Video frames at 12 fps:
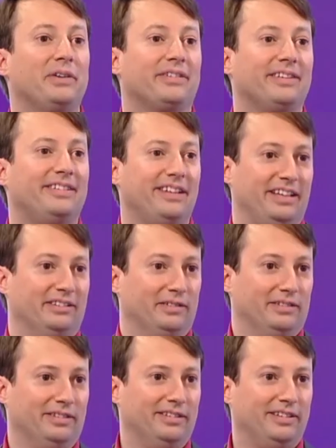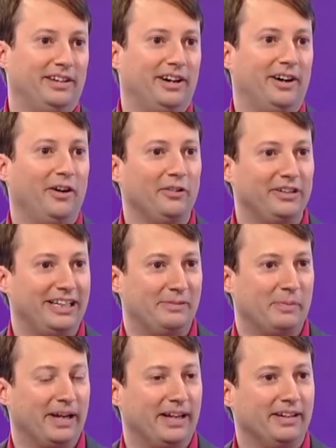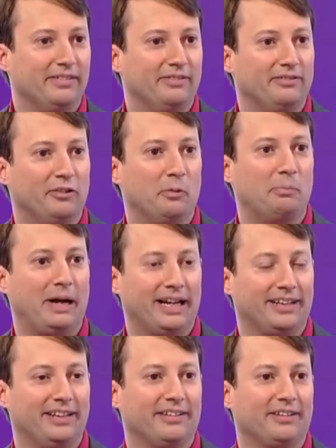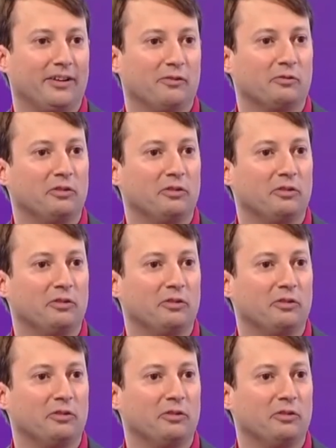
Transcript: was a deal on eBay for packets of